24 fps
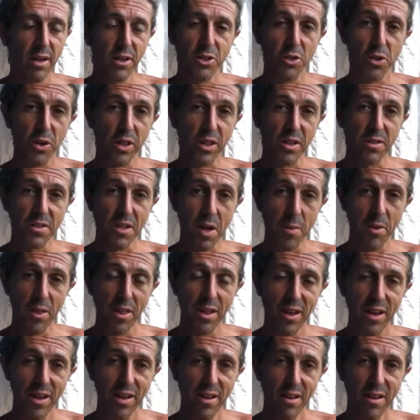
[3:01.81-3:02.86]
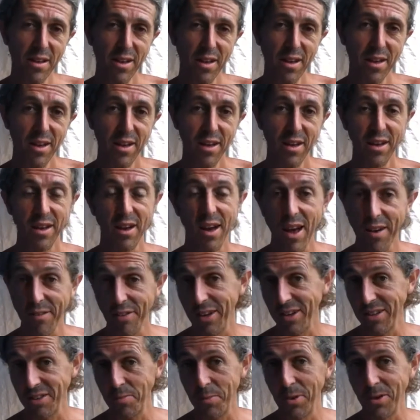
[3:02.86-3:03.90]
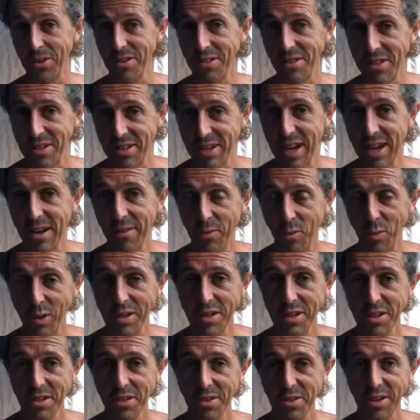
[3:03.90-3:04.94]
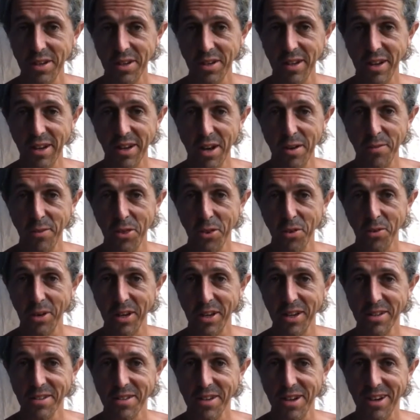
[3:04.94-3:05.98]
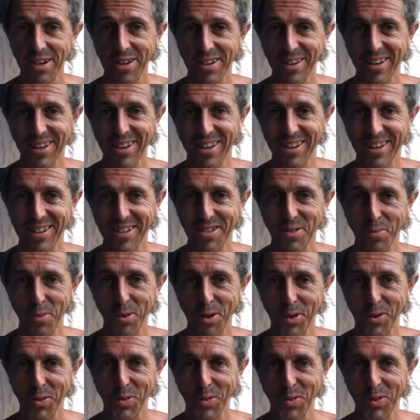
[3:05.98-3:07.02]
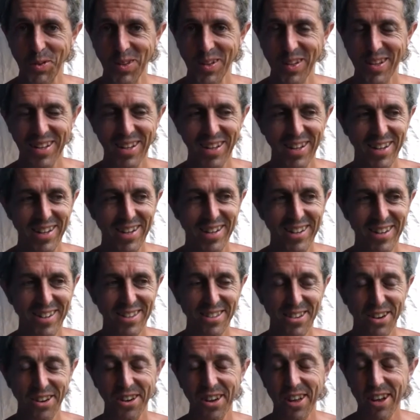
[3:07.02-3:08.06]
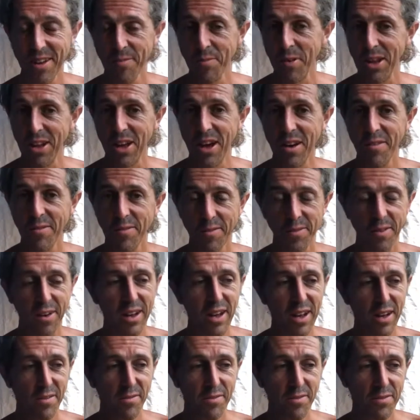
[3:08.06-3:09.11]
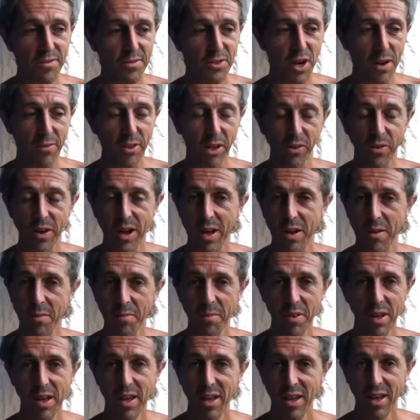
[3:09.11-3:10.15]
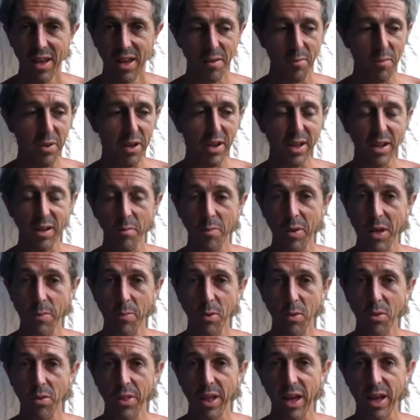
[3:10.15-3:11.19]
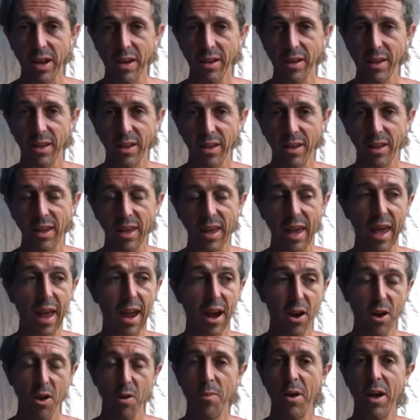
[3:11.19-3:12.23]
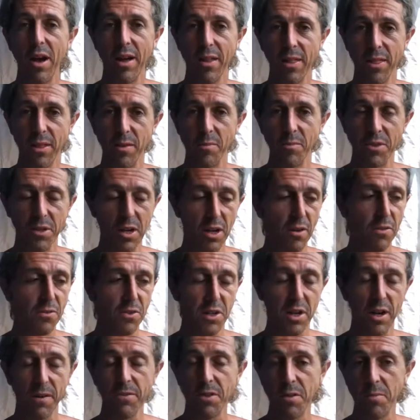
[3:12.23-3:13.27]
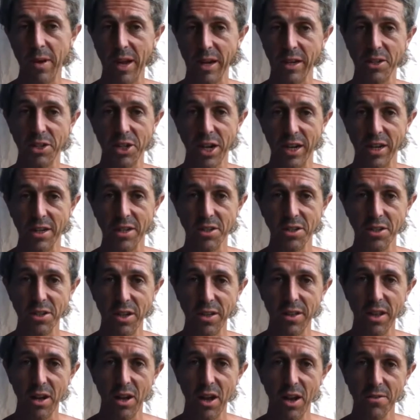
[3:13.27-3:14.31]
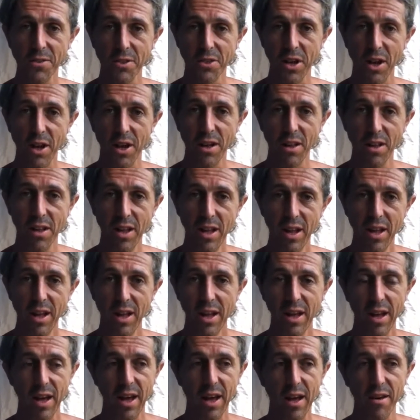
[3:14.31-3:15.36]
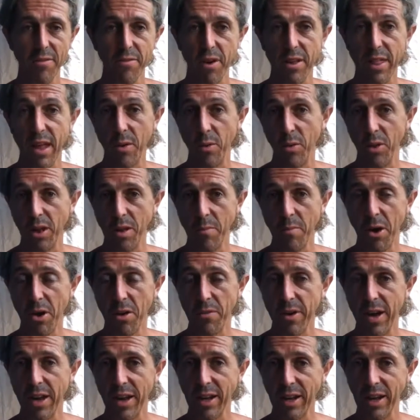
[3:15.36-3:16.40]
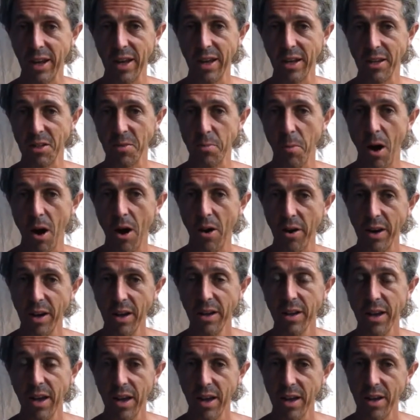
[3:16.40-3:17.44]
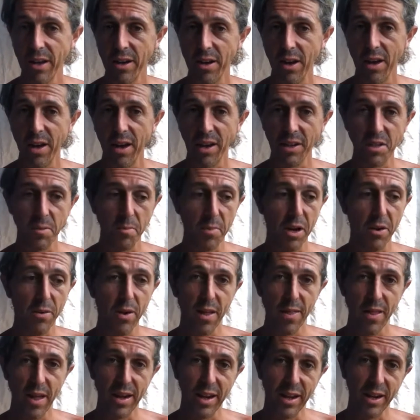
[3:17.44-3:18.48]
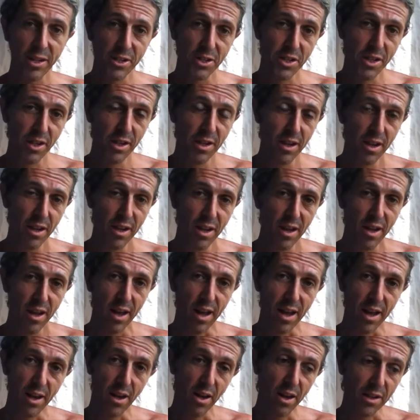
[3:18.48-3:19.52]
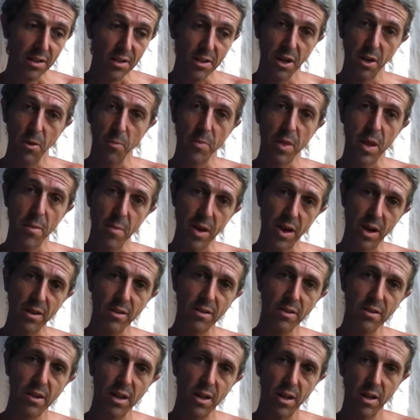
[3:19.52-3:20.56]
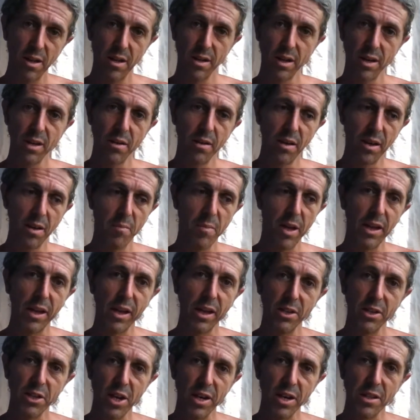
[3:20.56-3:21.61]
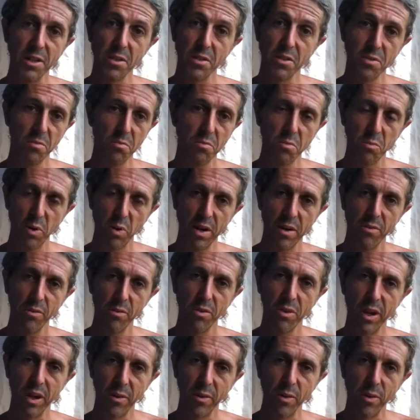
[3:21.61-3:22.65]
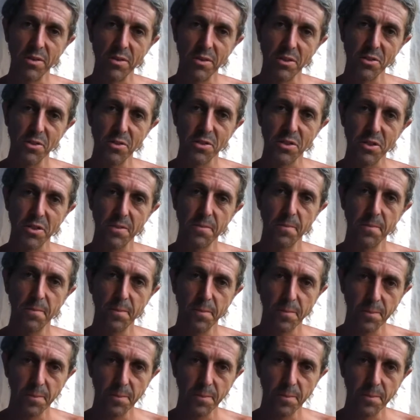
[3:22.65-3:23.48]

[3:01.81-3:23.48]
enjoying the summer there. I haven't experienced a day of winter in over 3 years now, and it's pretty cool. So I love my life. I love traveling around, meeting people that care about themselves enough to make change in their lifestyle. I find that really motivating and inspiring, and I like to be around that energy, and I like to help them out in making change whenever anyone's interested.